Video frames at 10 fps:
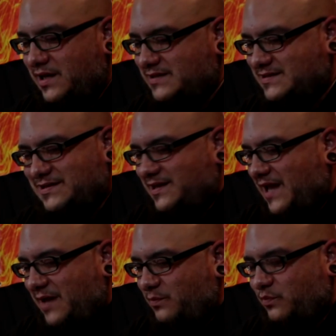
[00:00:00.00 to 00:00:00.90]

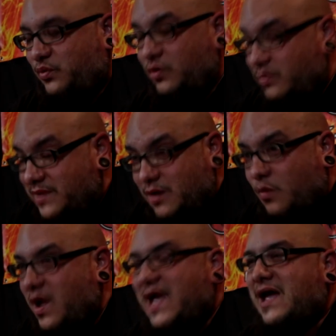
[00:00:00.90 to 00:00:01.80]
It blew me
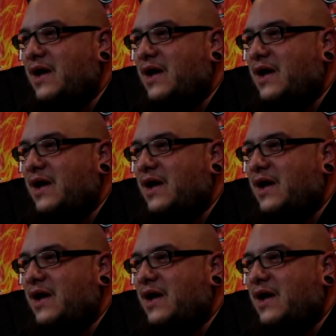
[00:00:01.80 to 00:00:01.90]
away.